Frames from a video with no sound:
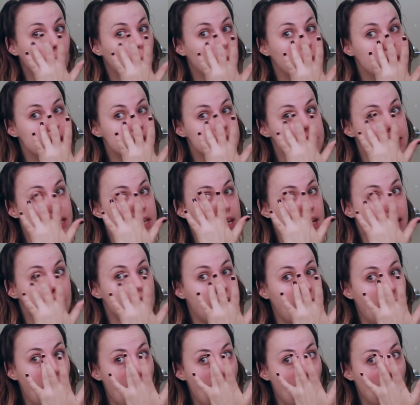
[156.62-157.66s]
what's in
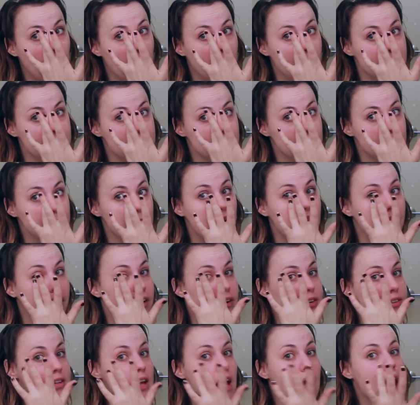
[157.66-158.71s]
it, and that's what
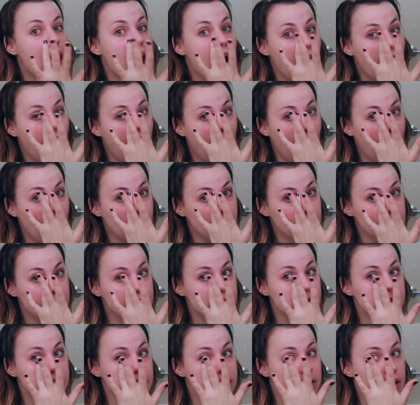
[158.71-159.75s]
matters. I will
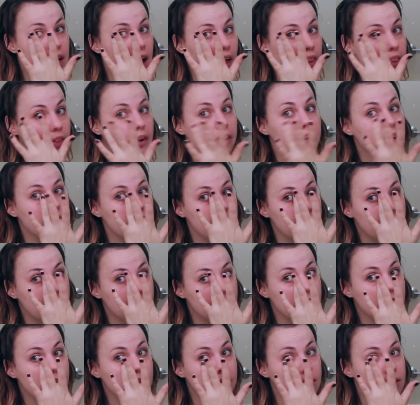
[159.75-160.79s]
do another
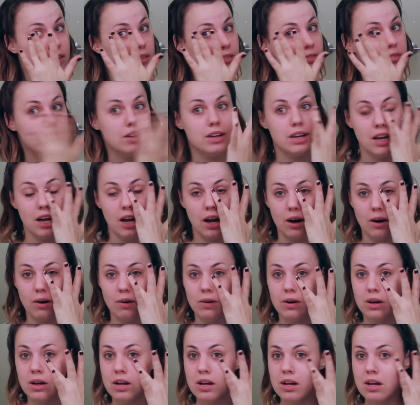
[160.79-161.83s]

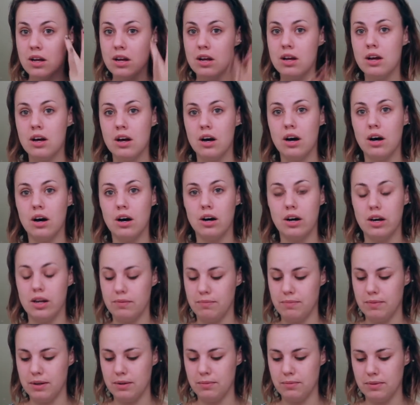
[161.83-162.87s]
video
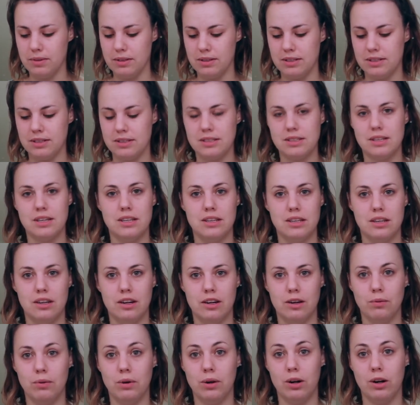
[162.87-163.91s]
on minimalist
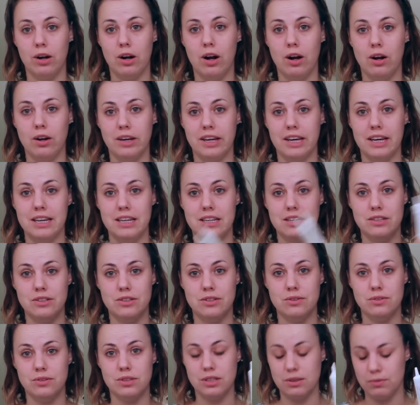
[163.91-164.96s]
skincare where I'll get
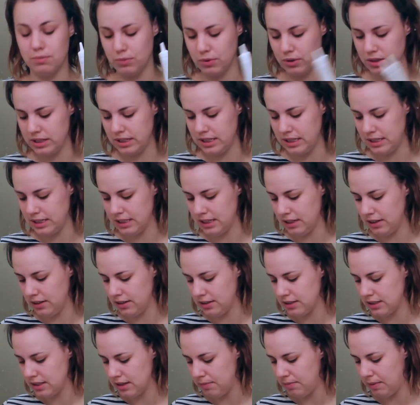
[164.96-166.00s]
into some more
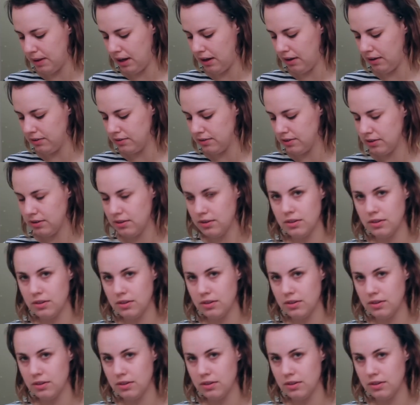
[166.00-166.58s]
details about